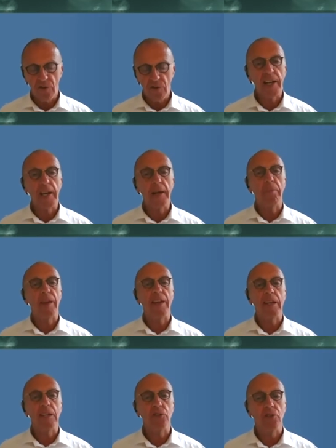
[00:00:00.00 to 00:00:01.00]
really
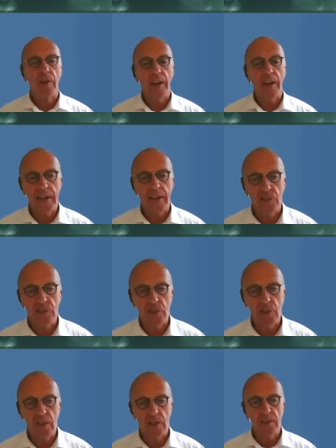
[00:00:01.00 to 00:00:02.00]
play into our
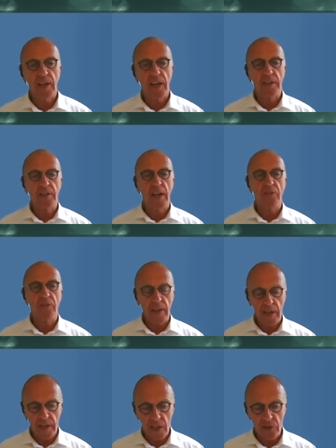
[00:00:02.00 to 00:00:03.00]
hands. they, they
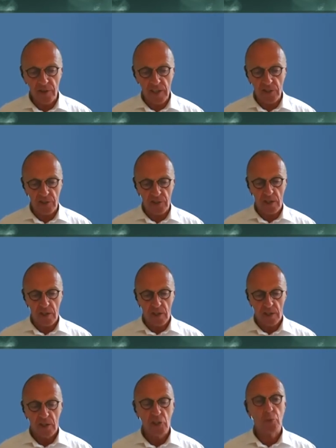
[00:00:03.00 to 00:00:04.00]
really address
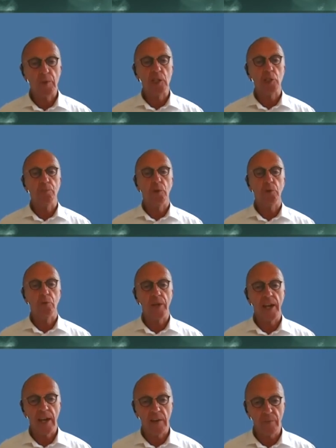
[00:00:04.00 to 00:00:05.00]
the sweet spot
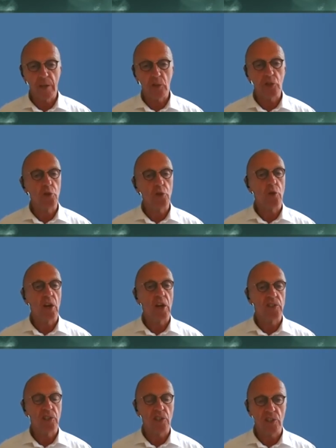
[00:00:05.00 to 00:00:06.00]
we have because to a
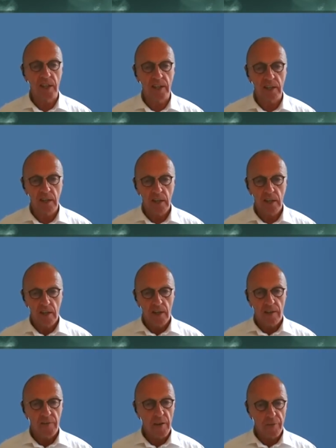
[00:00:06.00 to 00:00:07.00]
large extent,
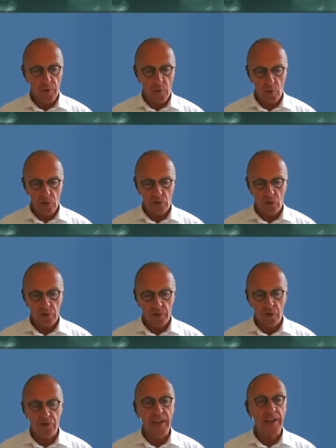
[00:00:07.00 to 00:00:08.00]
they focus on
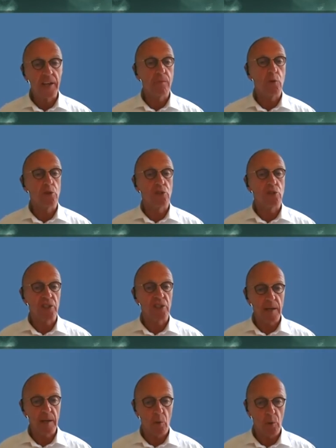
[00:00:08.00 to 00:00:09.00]
creating a more
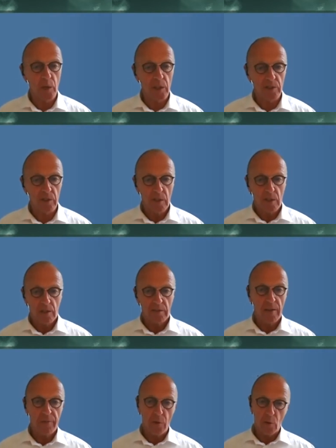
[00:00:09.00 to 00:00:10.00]
sustainable world.
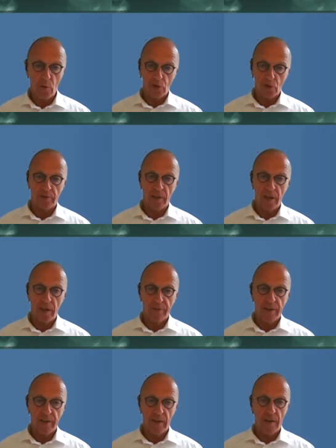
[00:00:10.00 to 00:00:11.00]
They focus on
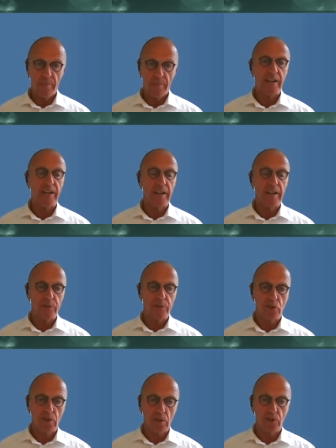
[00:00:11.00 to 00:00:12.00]
delivering a better
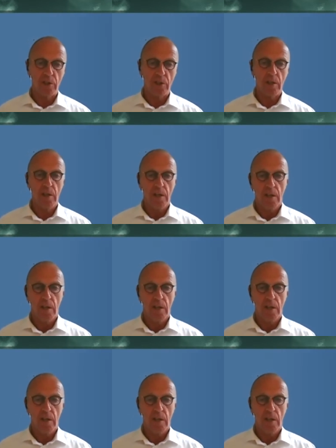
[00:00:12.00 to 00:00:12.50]
infrastructure,